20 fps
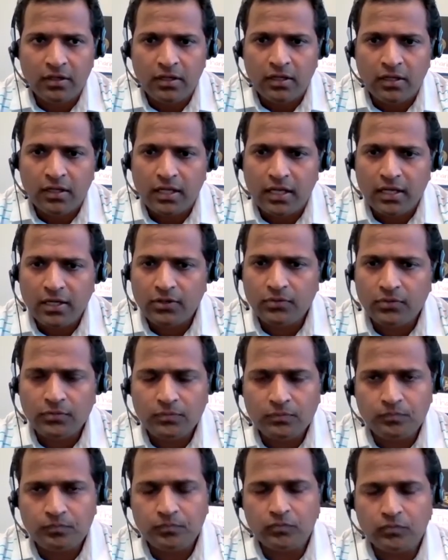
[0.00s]
Now,
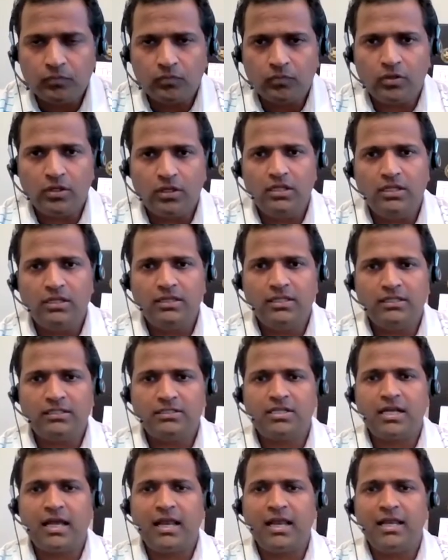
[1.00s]
the
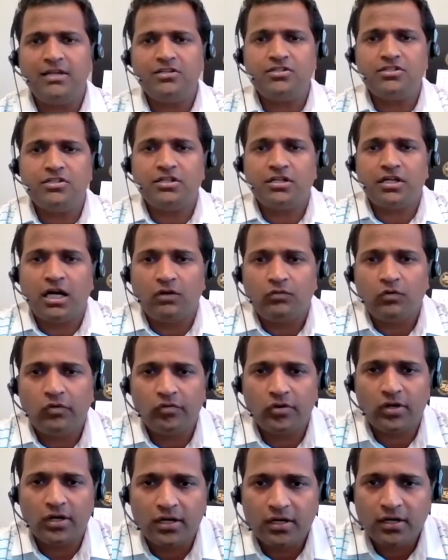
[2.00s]
challenge,
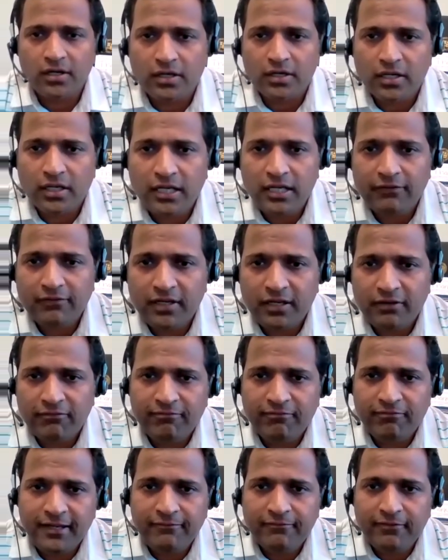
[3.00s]
however, even if
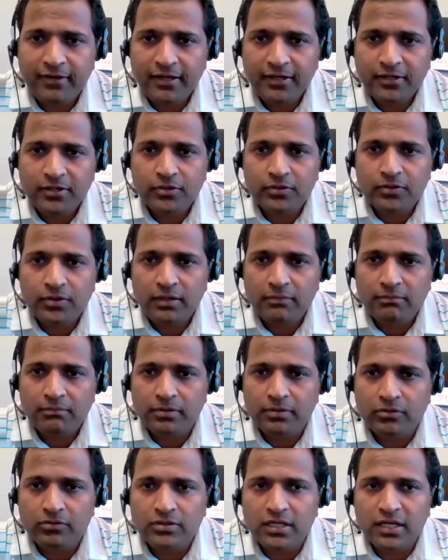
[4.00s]
we were to
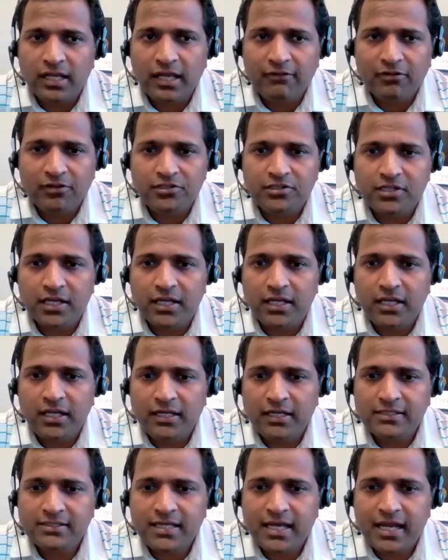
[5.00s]
improve the diversity,
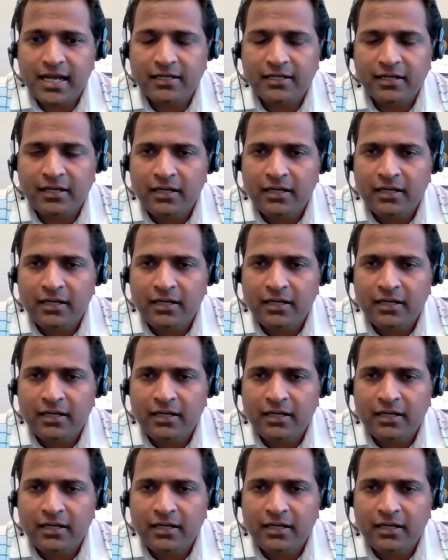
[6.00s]
is that